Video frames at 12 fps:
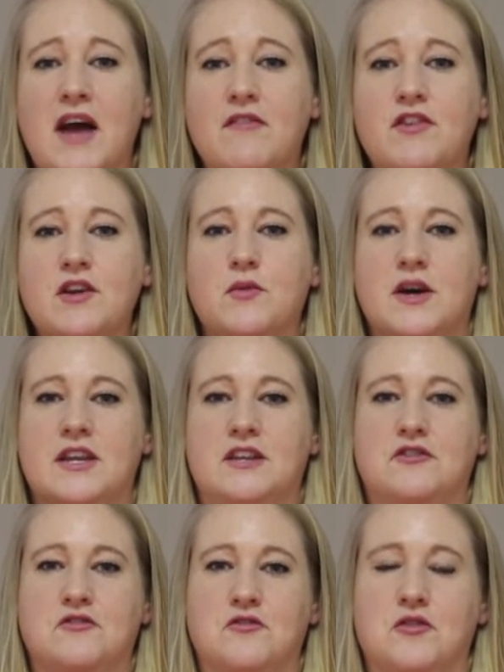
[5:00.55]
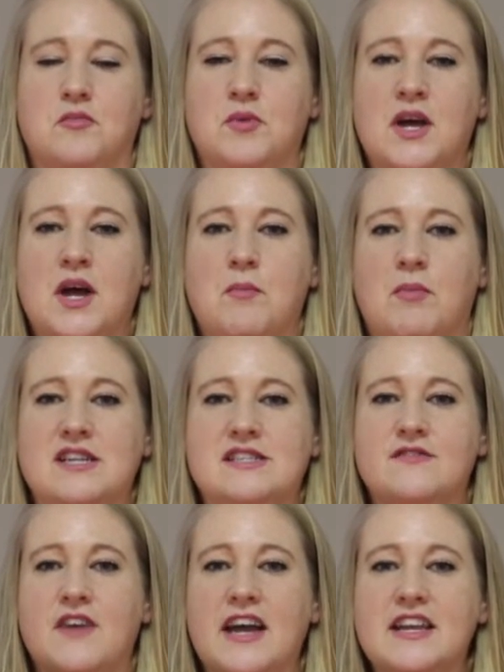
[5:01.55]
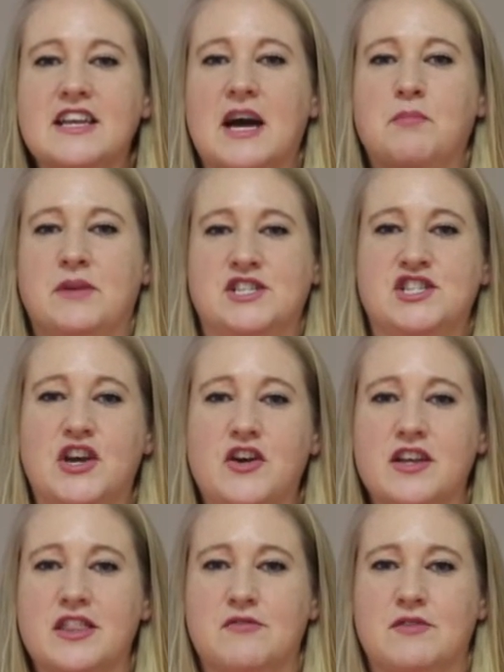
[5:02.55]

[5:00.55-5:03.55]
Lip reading: everyone in your group by dividing up and sharing the